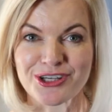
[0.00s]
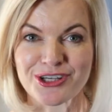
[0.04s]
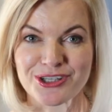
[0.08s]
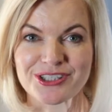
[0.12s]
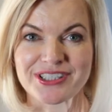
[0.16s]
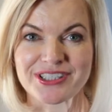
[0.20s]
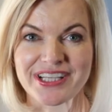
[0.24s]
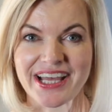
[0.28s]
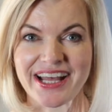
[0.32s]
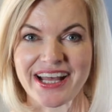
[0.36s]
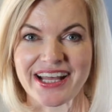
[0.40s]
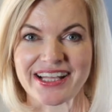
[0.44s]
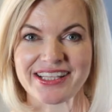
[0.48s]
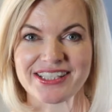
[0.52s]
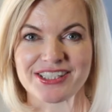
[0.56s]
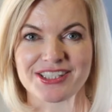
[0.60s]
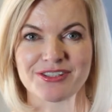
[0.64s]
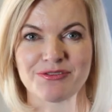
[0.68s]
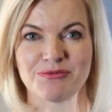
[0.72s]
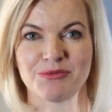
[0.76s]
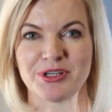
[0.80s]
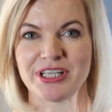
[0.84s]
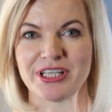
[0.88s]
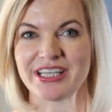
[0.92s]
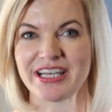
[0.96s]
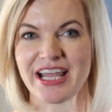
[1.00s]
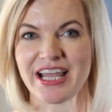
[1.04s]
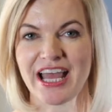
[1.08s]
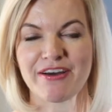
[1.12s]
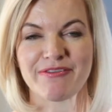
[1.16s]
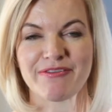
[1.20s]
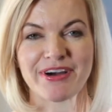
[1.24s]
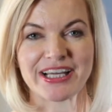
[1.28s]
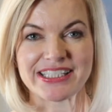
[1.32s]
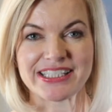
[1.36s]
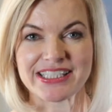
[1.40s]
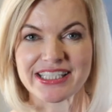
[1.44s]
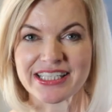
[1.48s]
your debts, and we can
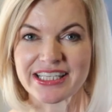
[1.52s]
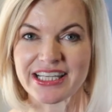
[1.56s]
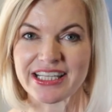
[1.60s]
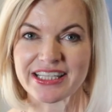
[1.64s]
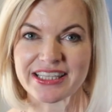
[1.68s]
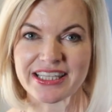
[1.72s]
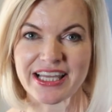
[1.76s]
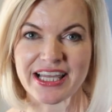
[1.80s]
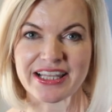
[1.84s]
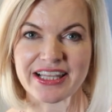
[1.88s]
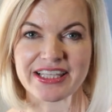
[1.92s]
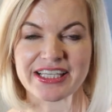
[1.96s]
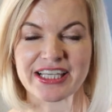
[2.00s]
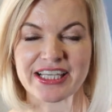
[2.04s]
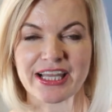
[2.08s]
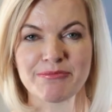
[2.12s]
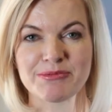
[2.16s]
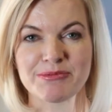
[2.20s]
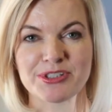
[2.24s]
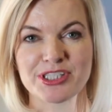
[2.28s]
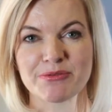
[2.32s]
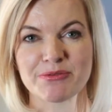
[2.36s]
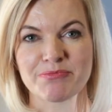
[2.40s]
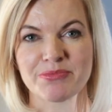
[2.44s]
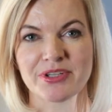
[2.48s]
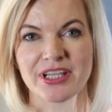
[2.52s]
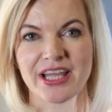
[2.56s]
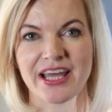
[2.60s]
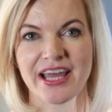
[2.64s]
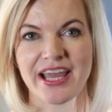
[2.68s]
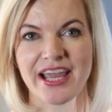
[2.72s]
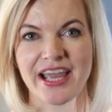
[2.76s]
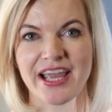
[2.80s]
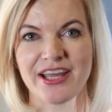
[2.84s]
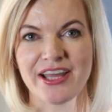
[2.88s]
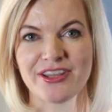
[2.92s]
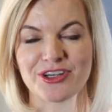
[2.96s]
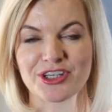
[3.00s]
have identity theft that comes to
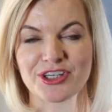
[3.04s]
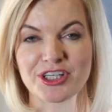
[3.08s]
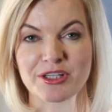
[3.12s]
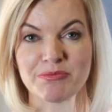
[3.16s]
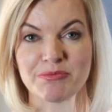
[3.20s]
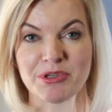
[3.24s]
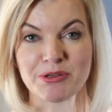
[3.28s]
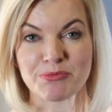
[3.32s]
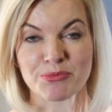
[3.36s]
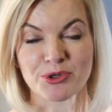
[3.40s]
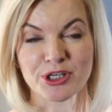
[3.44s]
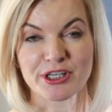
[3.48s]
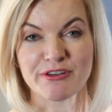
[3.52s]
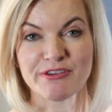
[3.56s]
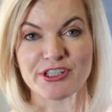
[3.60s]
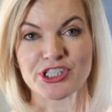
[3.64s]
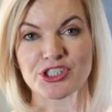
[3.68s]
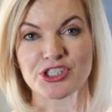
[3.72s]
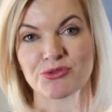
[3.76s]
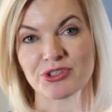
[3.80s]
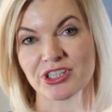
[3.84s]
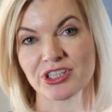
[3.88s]
play. There can be previous